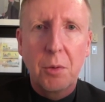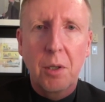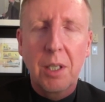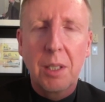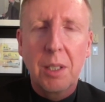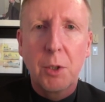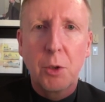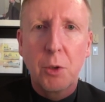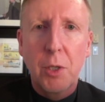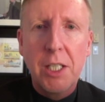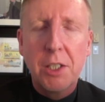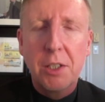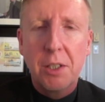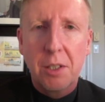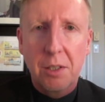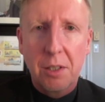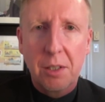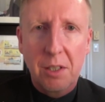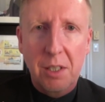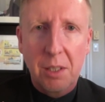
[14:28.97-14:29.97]
our immigration
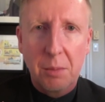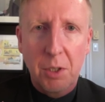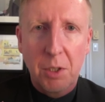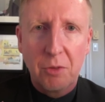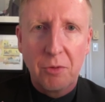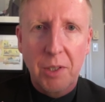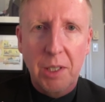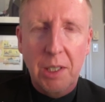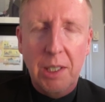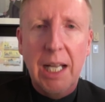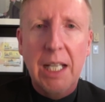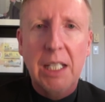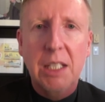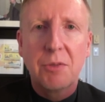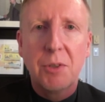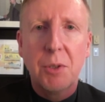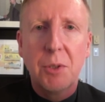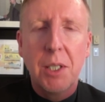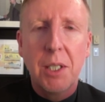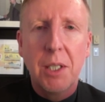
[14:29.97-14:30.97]
system over the last
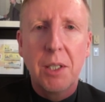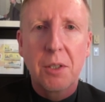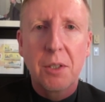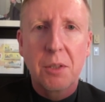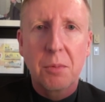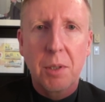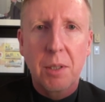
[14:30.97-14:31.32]
few years